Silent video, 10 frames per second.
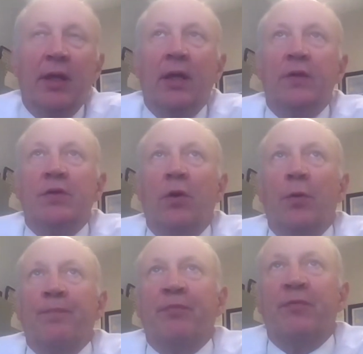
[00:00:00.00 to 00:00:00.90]

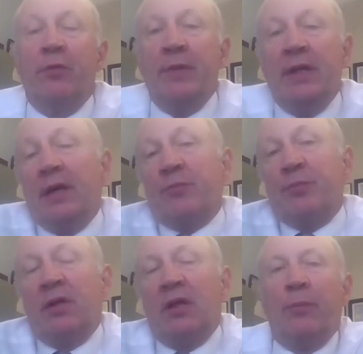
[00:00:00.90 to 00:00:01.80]
So for me, I've
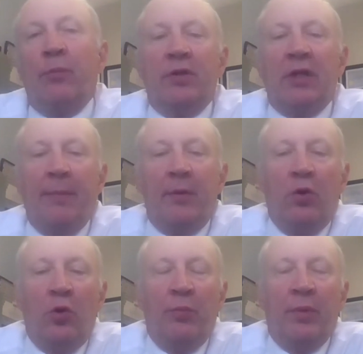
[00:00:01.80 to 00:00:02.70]
spent a lot more time at
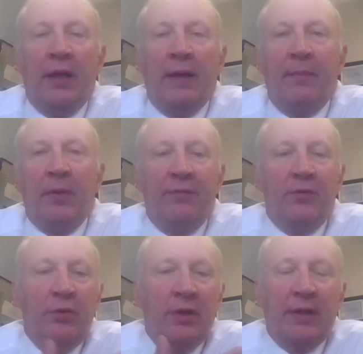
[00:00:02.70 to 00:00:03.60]
home. I have
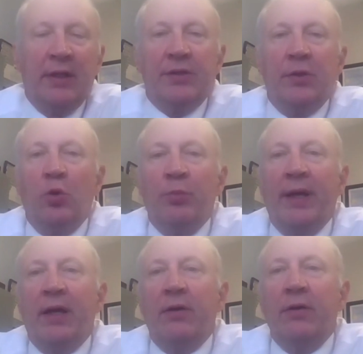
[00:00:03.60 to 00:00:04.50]
2 young kids at home
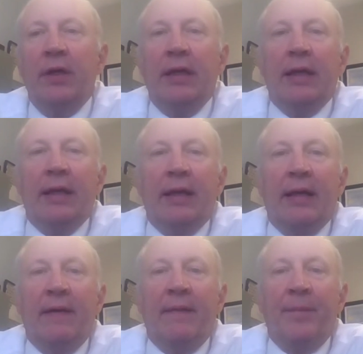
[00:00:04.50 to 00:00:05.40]
now.
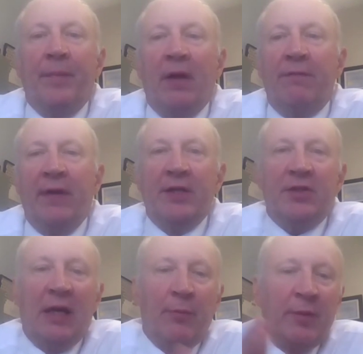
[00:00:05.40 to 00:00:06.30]
I
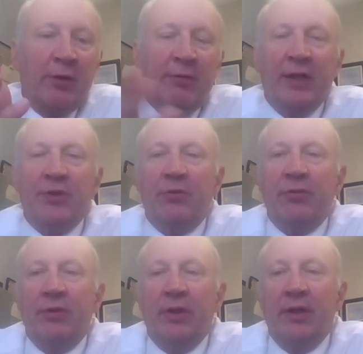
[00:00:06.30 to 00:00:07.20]
FaceTime with my
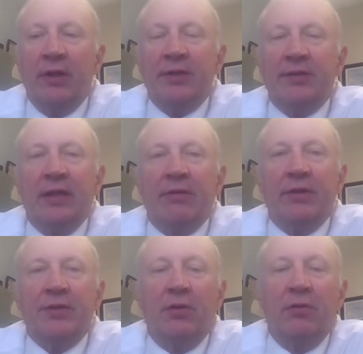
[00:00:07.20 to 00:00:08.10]
grandchildren, et
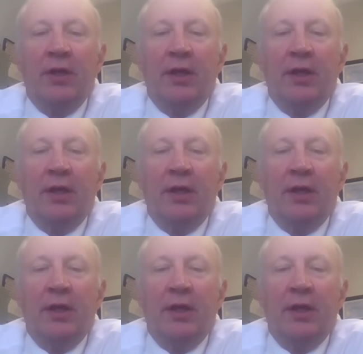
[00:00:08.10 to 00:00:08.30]
cetera. So